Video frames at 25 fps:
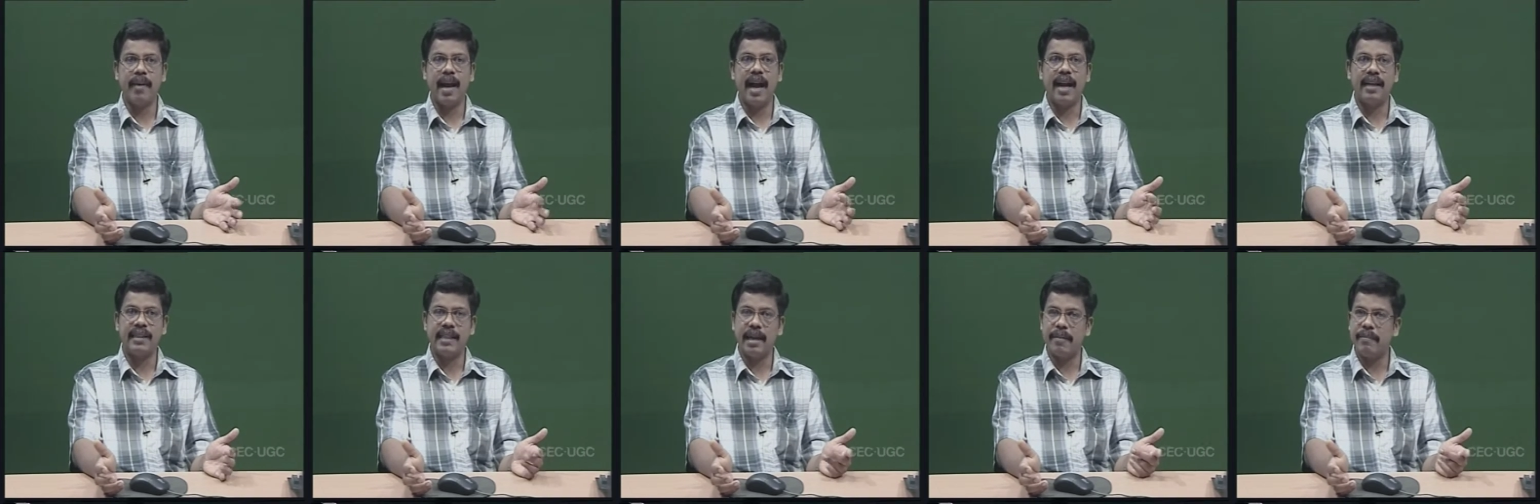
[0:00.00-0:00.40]

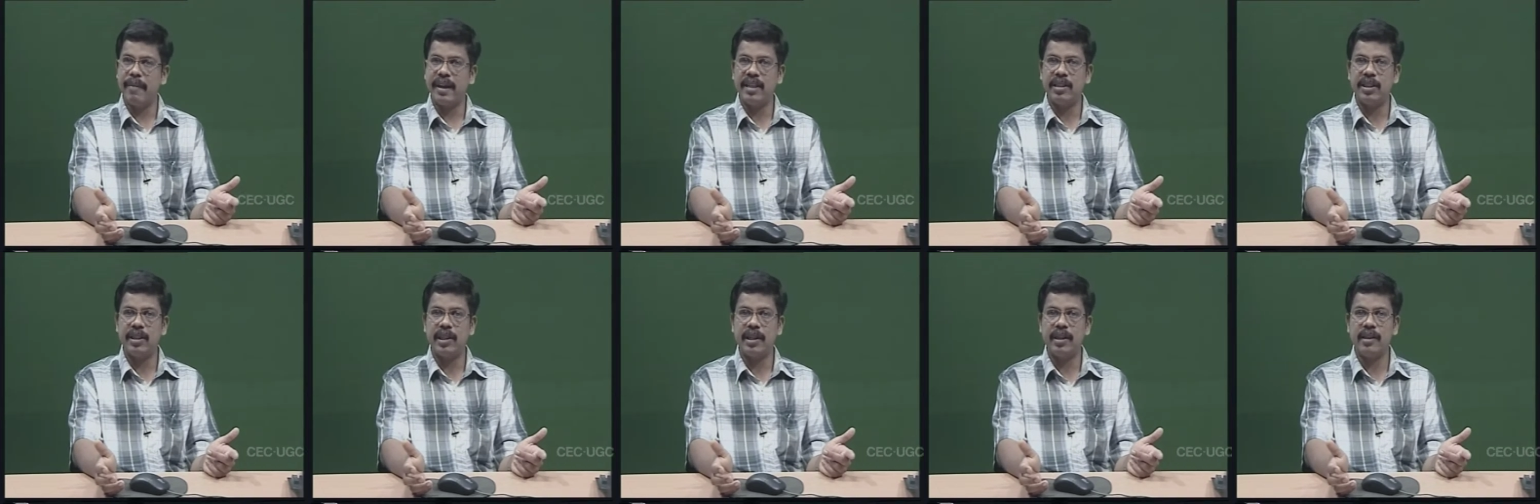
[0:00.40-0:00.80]
as I
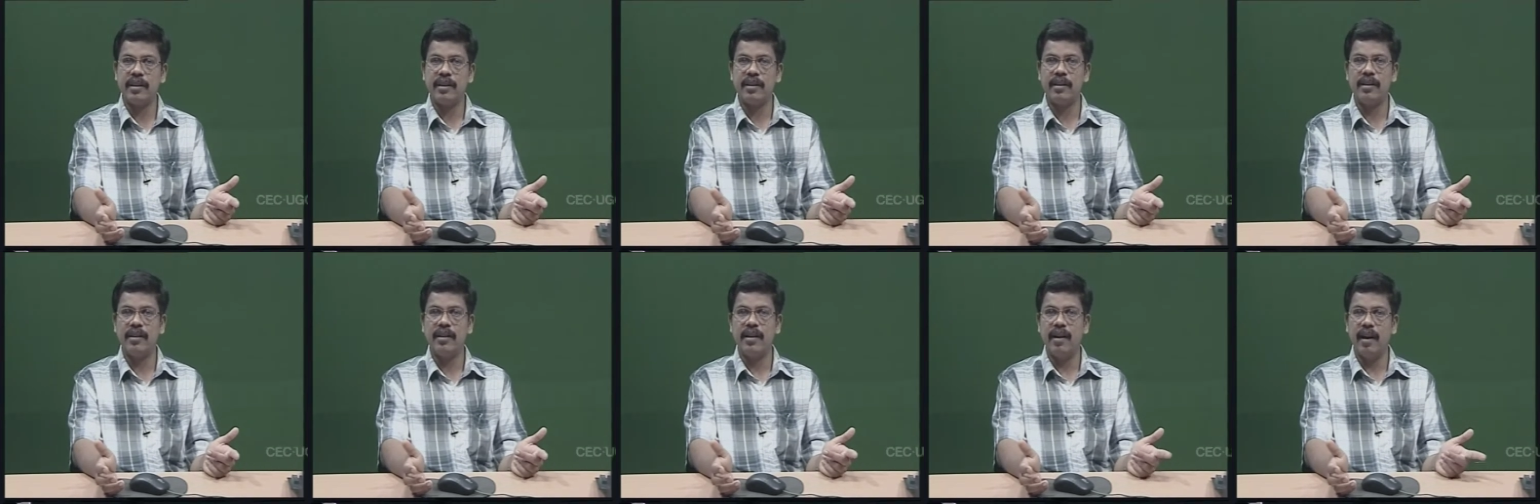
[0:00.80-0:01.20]
mentioned
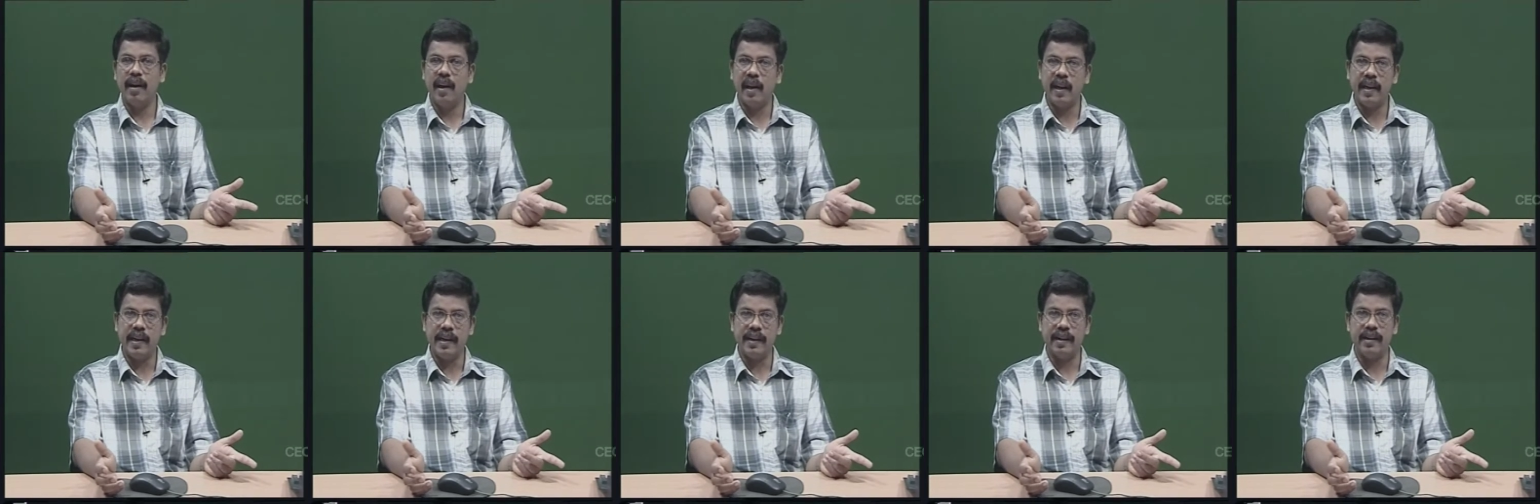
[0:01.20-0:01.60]

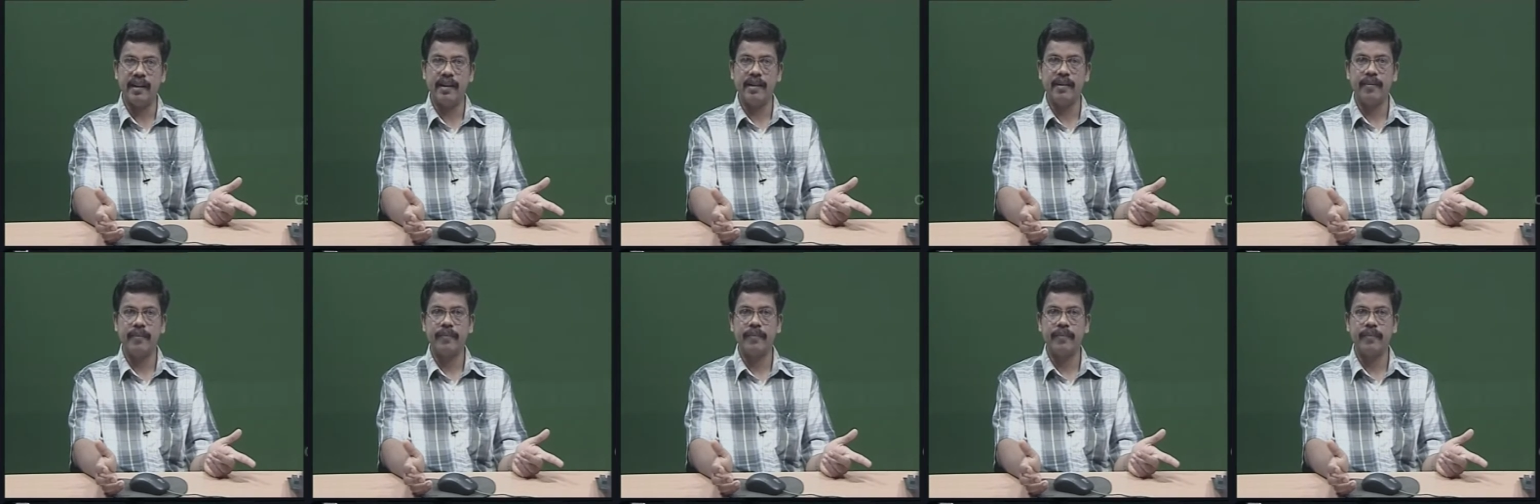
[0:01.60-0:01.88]
earlier,